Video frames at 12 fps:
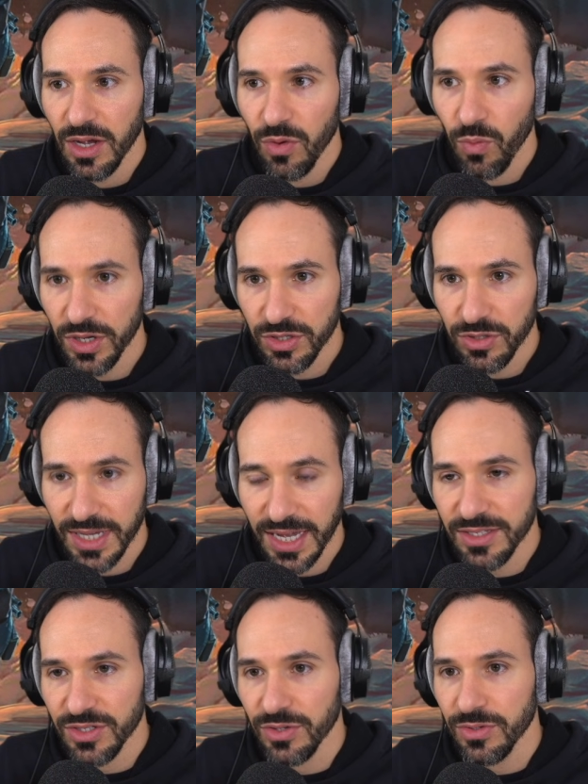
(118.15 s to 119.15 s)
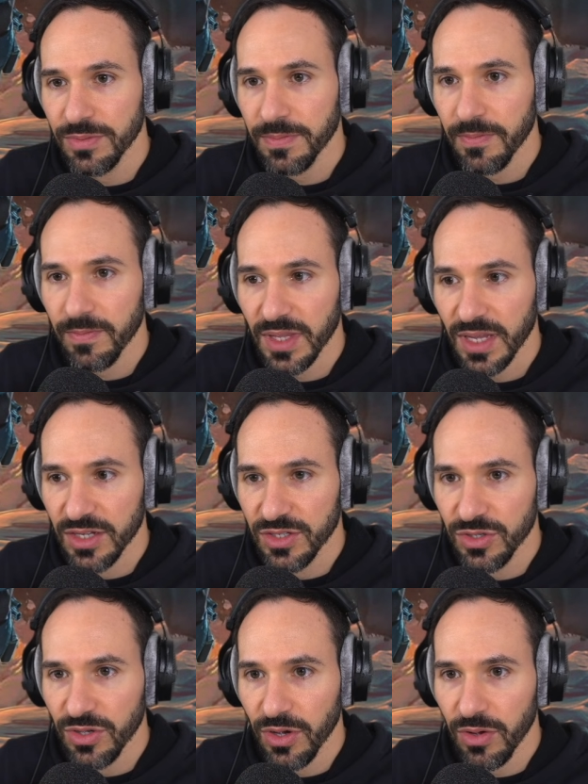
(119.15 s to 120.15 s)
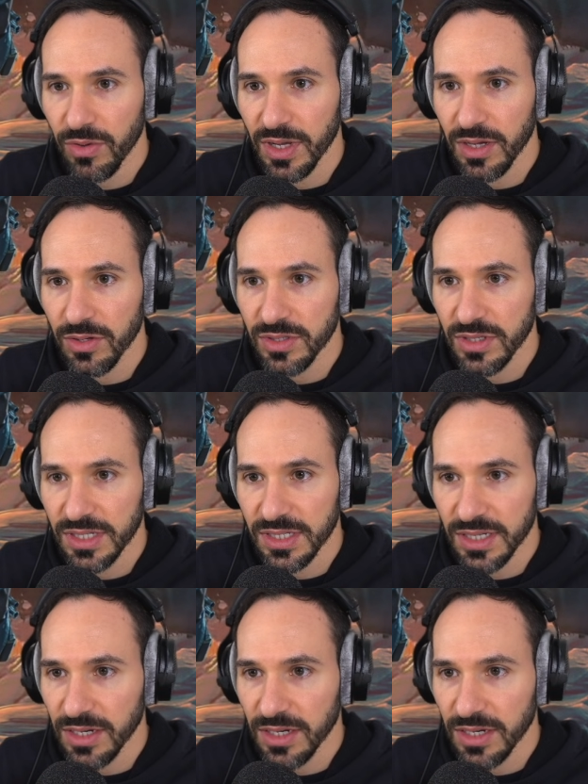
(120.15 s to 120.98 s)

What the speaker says: What you can do is you go onto this